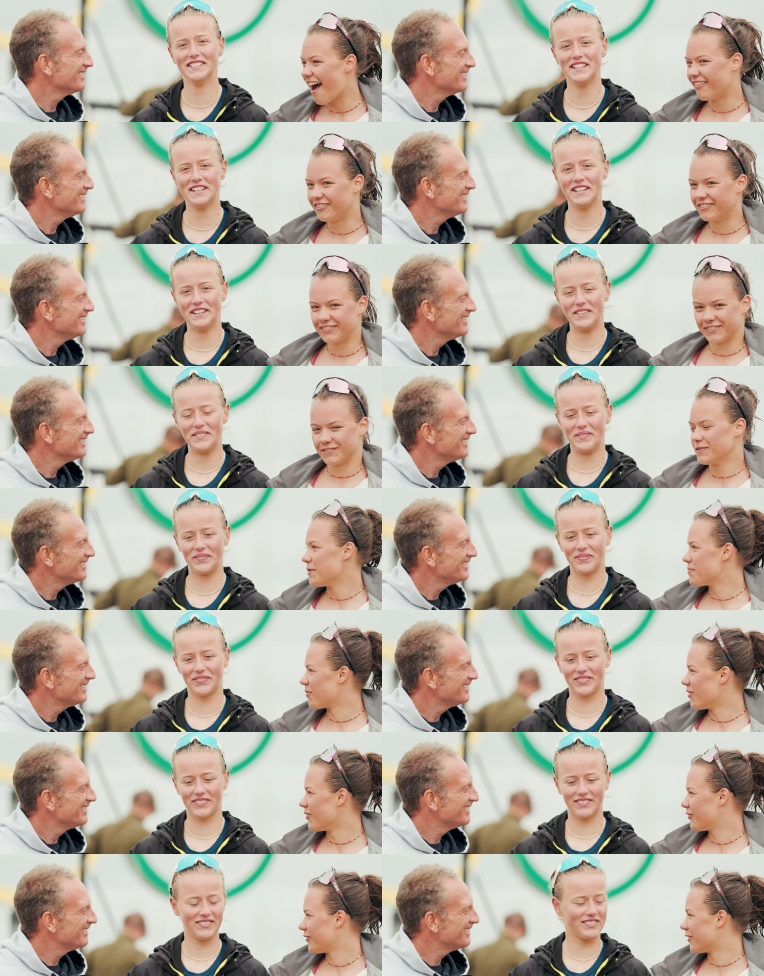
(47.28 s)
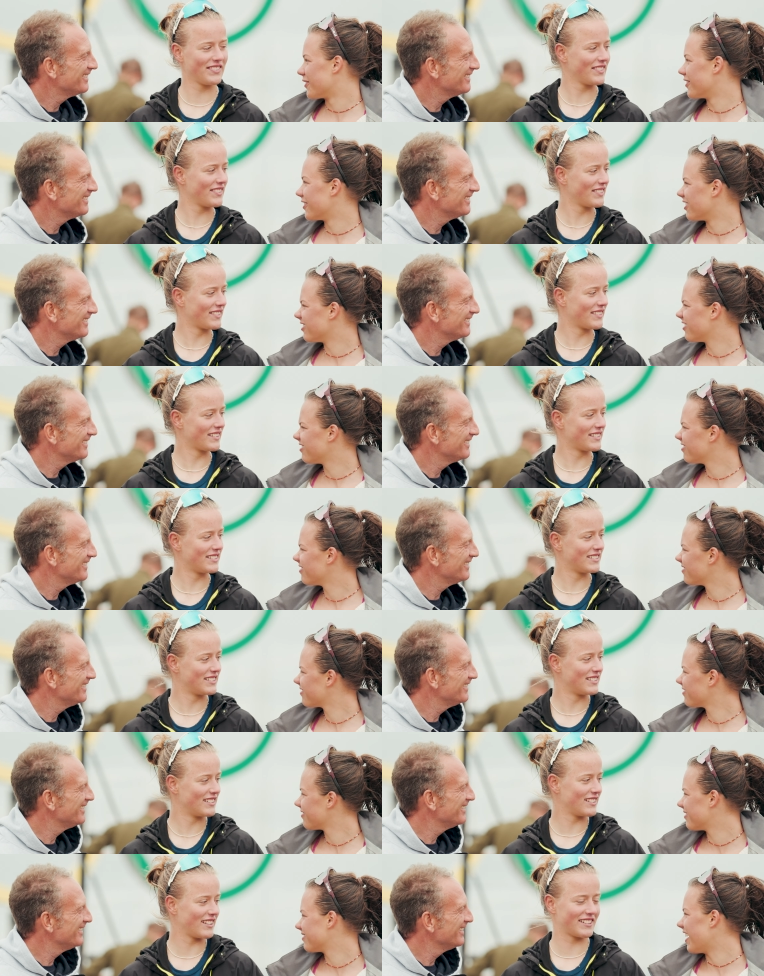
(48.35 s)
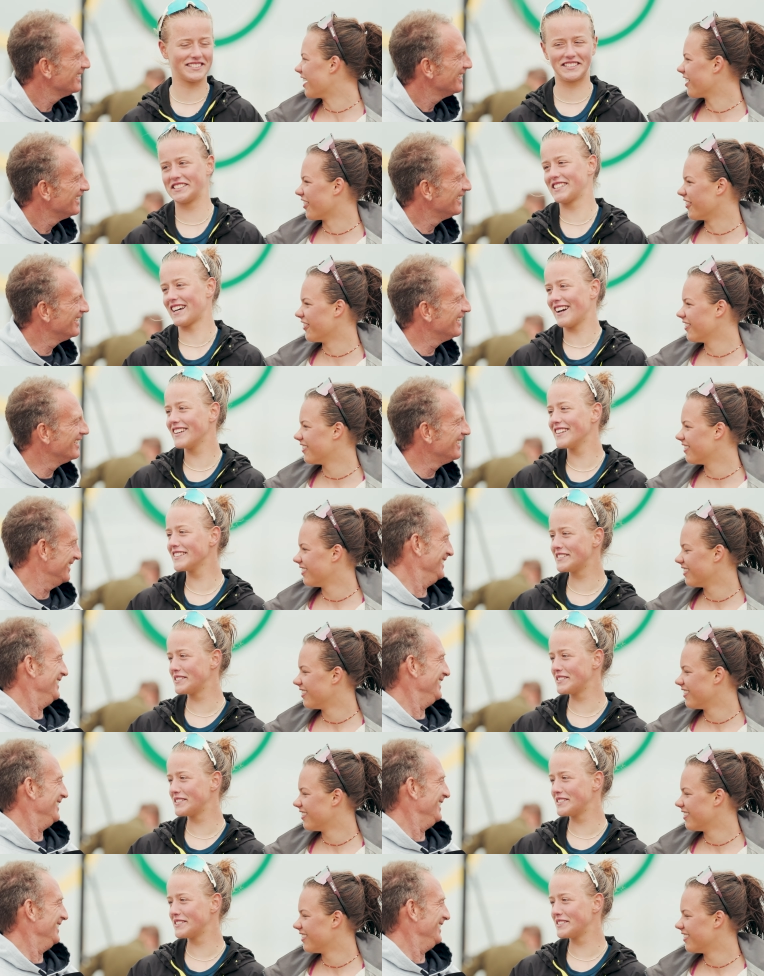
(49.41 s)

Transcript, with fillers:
Speaker 1: and we both were excited.